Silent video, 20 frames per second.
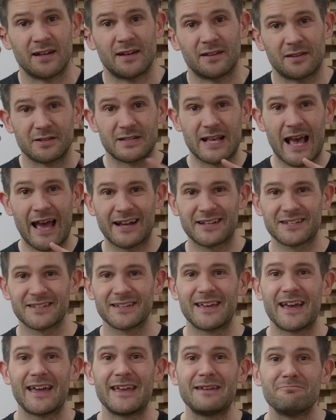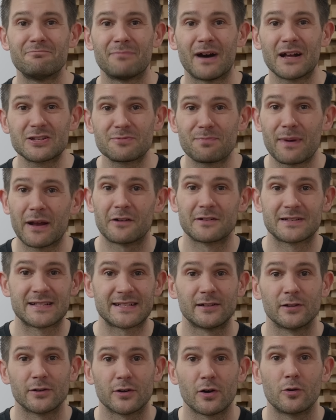There's actually a much better
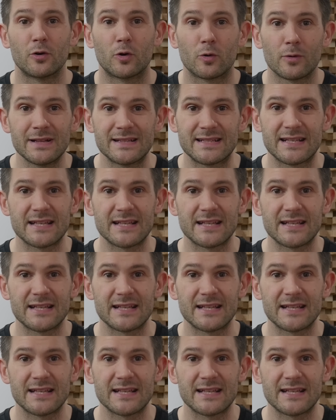silicone grid